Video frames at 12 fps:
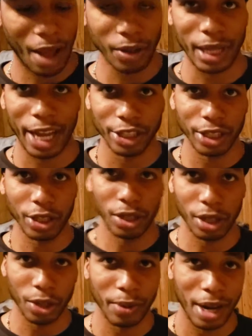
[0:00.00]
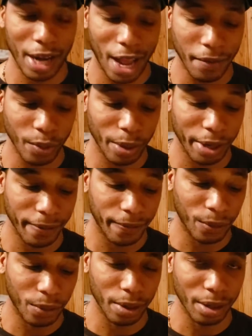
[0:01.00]
I was actually looking around everywhere
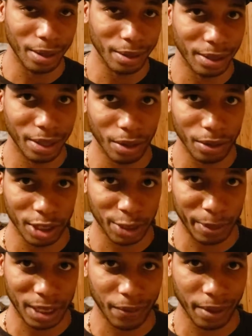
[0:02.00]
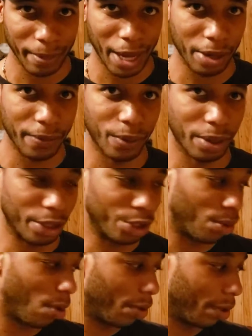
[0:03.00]
for, specific battery for the
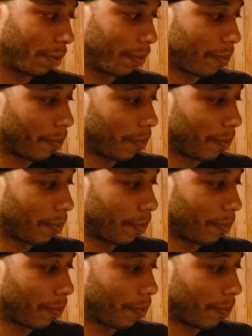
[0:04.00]
controller,